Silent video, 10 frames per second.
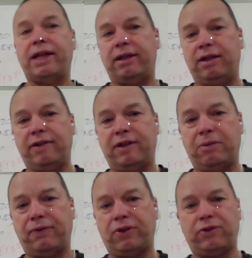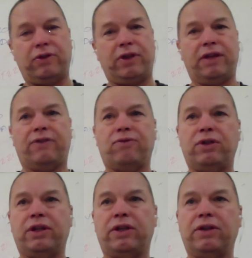in, some of you, so that's
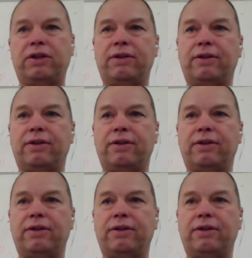really good.